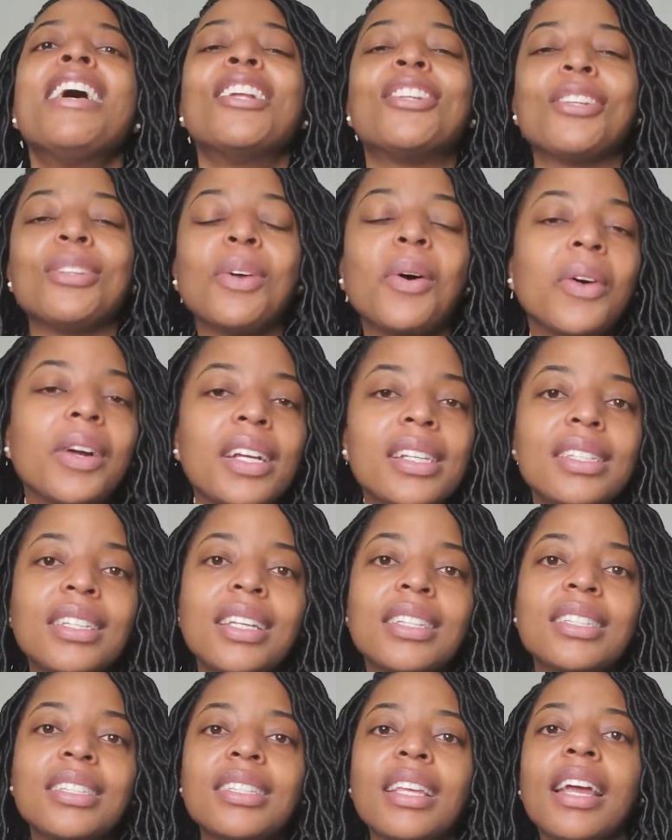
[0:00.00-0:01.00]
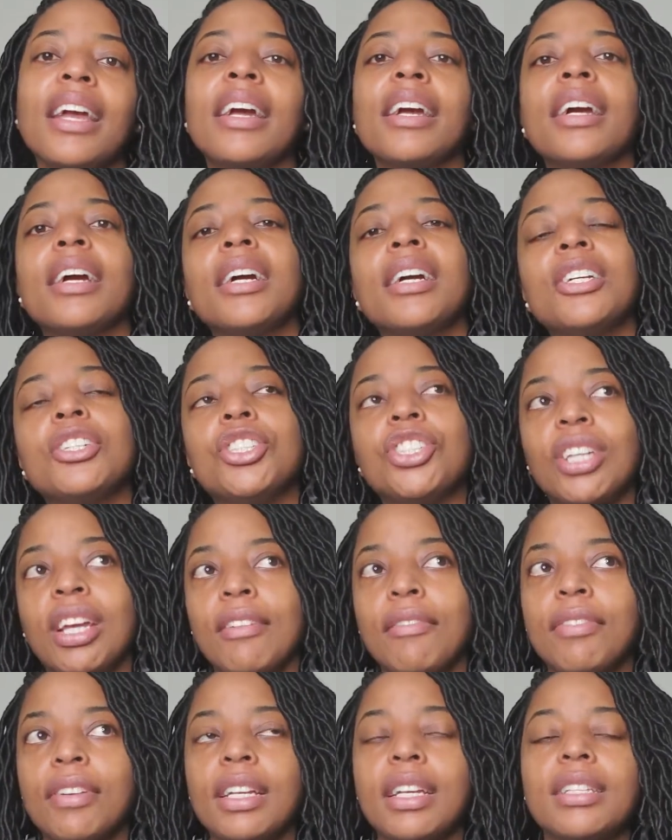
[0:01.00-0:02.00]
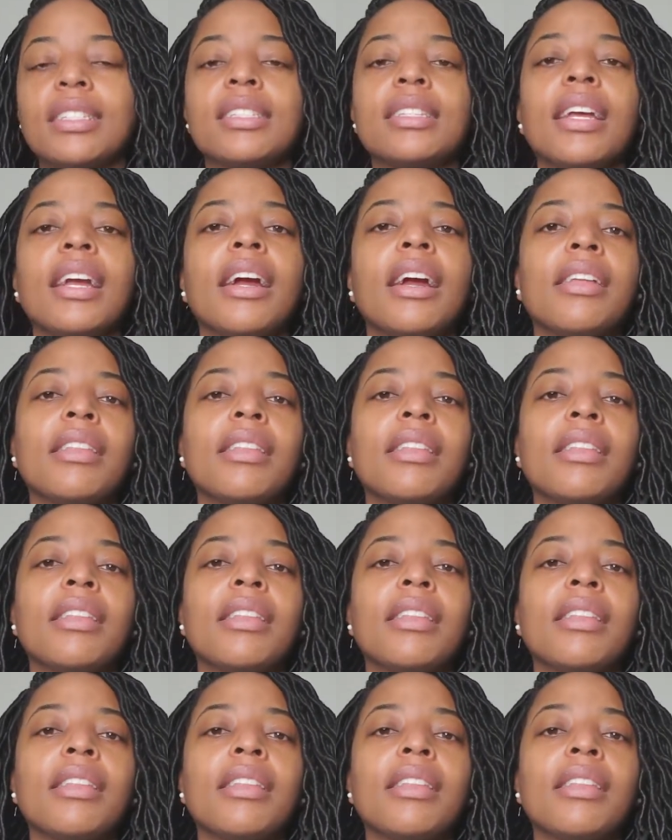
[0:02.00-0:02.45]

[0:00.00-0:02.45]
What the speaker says: Dolores gets there, Jennifer gets there,